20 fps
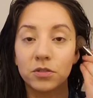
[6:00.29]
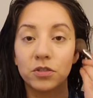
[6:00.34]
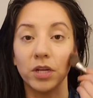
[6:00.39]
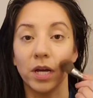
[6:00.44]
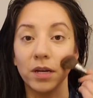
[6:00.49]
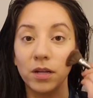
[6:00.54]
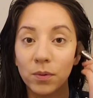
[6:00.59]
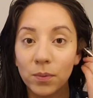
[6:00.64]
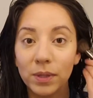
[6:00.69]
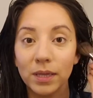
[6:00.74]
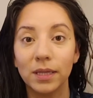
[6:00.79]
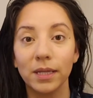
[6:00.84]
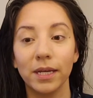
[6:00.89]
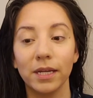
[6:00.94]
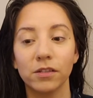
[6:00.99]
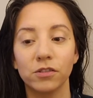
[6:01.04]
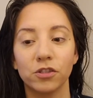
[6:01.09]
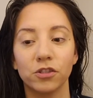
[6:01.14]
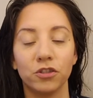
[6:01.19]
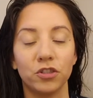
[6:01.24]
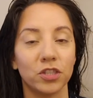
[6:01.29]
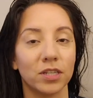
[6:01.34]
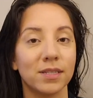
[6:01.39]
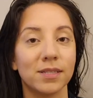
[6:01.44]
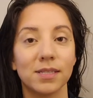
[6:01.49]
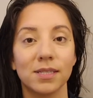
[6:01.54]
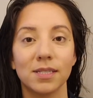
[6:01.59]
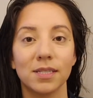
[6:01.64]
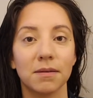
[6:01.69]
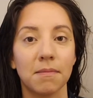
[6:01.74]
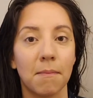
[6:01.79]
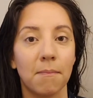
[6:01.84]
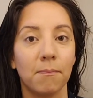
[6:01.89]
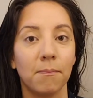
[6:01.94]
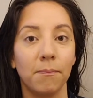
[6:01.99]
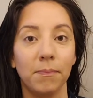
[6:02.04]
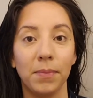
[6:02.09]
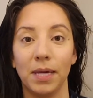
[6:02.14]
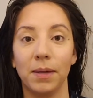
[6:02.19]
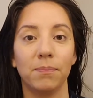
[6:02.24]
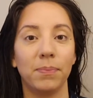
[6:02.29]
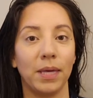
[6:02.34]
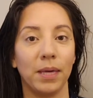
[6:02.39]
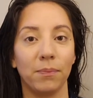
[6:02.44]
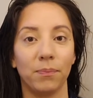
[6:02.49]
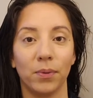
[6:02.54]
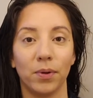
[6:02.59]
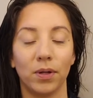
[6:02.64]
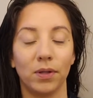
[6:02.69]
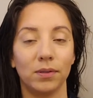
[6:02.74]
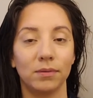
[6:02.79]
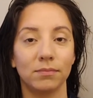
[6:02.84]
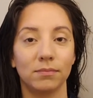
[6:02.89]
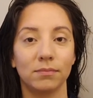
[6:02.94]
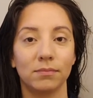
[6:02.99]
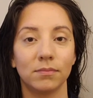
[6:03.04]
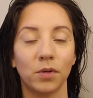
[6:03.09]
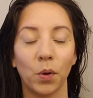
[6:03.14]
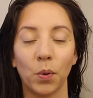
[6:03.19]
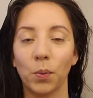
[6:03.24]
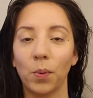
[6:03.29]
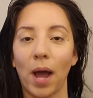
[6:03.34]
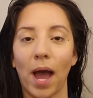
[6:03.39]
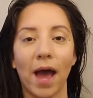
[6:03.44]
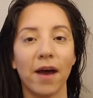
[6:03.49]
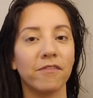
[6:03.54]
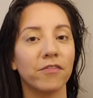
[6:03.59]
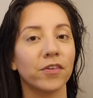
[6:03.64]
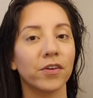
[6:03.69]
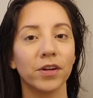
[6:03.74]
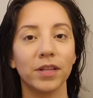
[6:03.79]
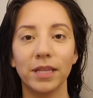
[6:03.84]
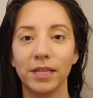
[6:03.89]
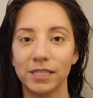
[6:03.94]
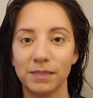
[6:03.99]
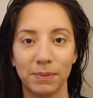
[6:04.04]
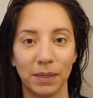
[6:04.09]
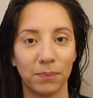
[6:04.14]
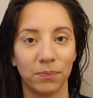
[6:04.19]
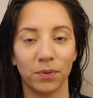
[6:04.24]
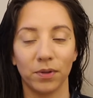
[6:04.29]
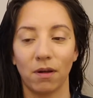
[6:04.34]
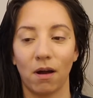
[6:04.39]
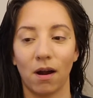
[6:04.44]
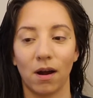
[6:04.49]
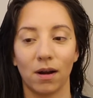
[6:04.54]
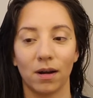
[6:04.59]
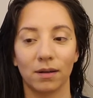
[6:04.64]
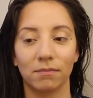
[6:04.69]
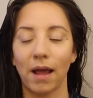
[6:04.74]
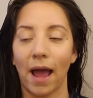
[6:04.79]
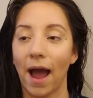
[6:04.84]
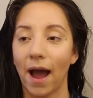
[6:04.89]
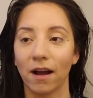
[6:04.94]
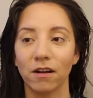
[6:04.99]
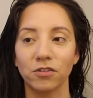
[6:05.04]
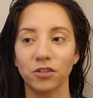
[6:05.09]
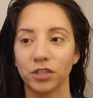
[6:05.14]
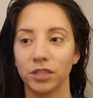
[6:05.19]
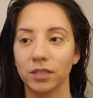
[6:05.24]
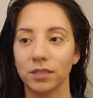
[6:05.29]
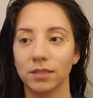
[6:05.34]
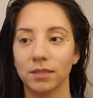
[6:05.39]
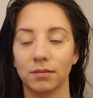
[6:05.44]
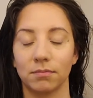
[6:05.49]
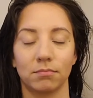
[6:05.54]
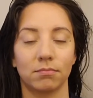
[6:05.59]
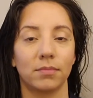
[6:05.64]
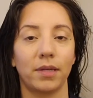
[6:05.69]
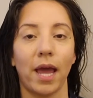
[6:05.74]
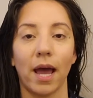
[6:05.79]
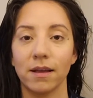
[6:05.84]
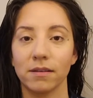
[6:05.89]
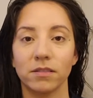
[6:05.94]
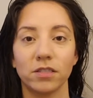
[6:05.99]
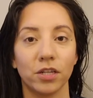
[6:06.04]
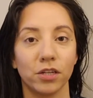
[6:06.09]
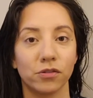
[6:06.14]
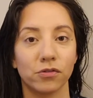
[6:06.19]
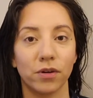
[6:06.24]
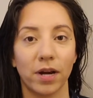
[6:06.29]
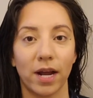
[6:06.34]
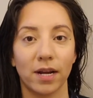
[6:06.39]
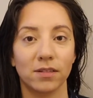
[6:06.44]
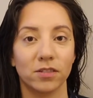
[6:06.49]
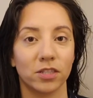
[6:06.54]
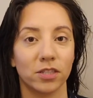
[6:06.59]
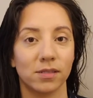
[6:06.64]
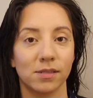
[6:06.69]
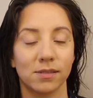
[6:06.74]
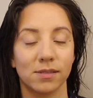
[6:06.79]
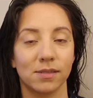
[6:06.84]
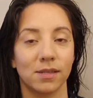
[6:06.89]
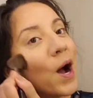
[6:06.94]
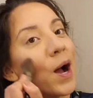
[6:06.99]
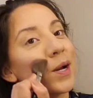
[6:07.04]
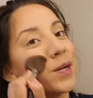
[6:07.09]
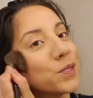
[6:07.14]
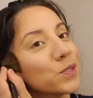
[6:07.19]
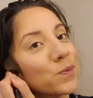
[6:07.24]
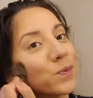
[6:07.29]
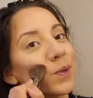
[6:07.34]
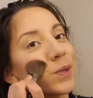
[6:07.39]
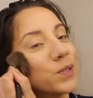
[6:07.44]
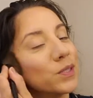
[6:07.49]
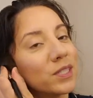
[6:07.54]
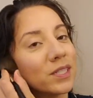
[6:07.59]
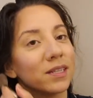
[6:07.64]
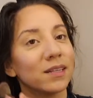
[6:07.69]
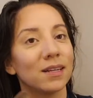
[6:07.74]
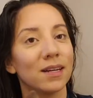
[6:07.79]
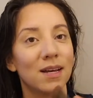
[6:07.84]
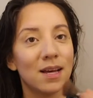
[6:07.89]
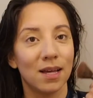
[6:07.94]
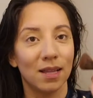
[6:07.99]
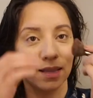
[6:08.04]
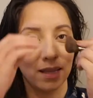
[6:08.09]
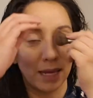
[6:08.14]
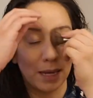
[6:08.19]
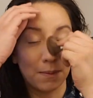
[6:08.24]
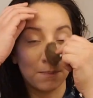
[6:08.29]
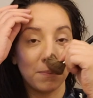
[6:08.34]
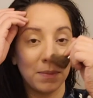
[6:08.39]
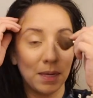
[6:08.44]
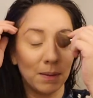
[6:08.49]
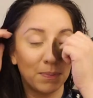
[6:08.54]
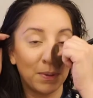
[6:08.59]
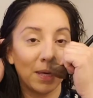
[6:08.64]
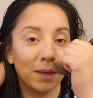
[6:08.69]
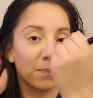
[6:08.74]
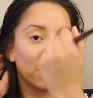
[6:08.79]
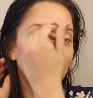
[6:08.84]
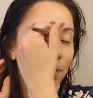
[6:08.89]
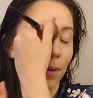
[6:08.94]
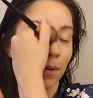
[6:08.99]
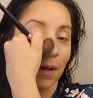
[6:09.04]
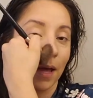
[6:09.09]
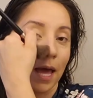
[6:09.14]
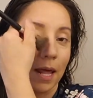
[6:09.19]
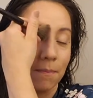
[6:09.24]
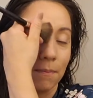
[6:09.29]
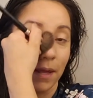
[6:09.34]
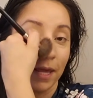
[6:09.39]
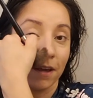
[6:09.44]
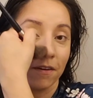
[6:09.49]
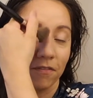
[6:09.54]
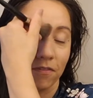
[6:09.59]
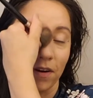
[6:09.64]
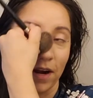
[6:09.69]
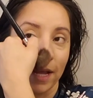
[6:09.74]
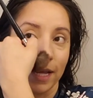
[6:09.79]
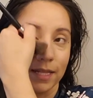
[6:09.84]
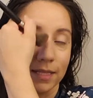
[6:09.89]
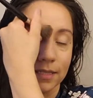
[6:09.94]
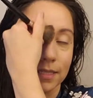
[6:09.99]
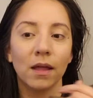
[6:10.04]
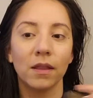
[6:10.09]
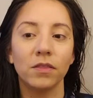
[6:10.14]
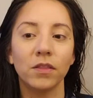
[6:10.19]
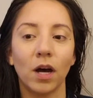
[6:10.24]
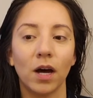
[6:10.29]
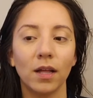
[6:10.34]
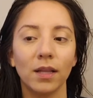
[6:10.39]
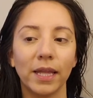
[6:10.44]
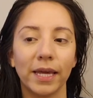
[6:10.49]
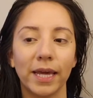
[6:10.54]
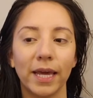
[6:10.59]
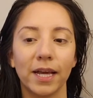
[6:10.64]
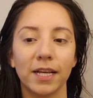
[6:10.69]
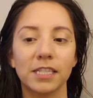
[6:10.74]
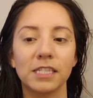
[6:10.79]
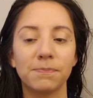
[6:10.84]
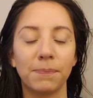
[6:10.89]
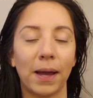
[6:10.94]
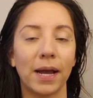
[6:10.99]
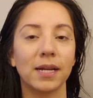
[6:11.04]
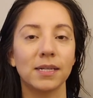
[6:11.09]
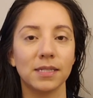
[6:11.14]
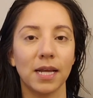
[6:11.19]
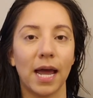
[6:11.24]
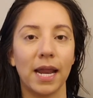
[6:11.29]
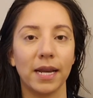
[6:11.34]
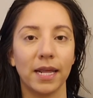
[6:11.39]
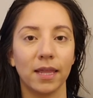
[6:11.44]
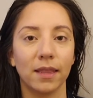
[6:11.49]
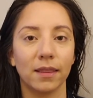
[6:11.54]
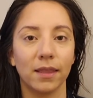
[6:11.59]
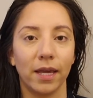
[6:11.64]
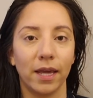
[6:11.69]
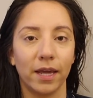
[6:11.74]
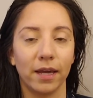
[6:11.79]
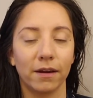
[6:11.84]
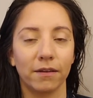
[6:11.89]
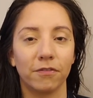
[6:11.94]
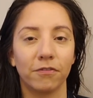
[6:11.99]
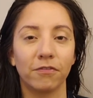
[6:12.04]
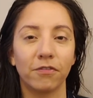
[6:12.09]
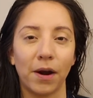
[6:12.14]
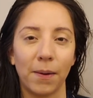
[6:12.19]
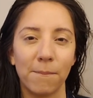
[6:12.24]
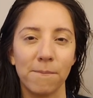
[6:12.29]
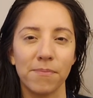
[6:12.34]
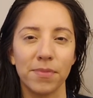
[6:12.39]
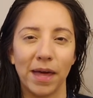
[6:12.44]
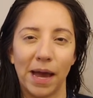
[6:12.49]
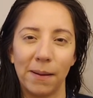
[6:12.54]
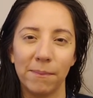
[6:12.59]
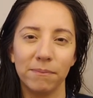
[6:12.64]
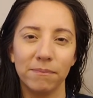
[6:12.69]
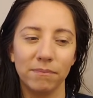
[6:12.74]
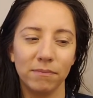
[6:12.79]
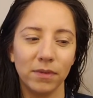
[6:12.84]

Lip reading: Genuinely to just meet people. Whoever these people are, actors, casting directors. I just want to like meet people and make friends, not like expect anything from them,